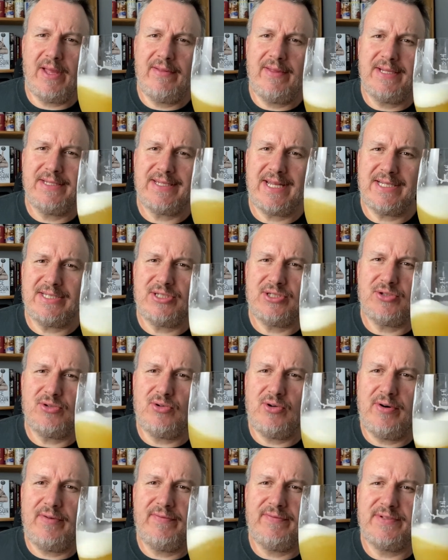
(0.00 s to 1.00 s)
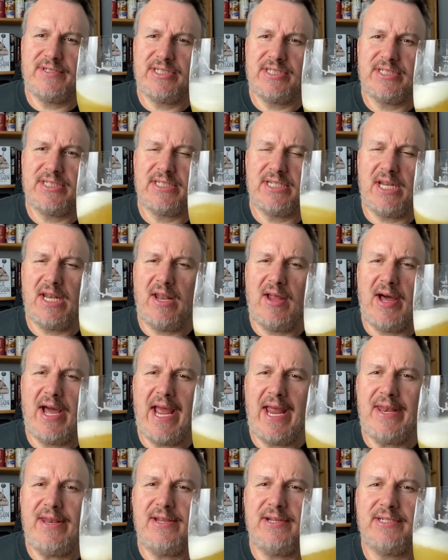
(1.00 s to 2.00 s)
that sort of
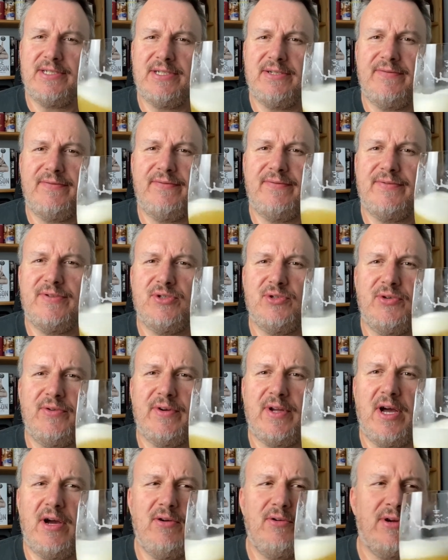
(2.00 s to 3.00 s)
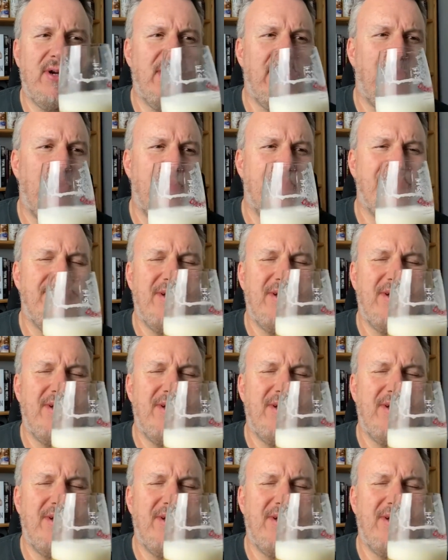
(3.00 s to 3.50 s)
slightness of sort of coconut.